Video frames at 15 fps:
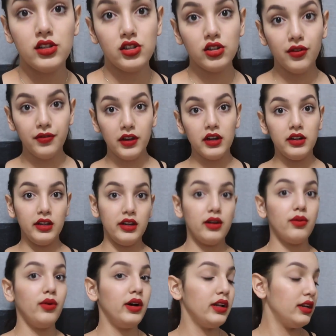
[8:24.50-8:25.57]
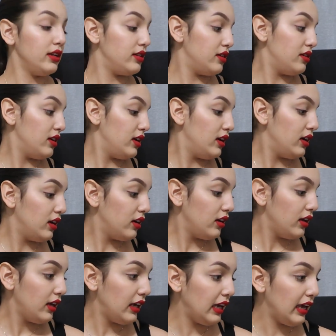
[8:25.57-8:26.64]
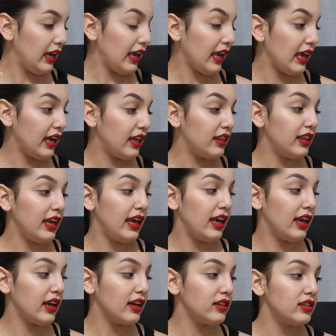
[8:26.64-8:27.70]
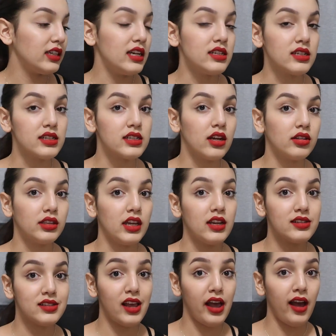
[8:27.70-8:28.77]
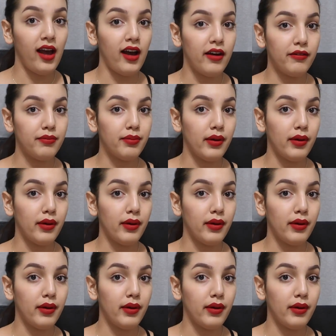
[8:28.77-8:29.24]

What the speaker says: Sophia needed one, and they tend to sell things half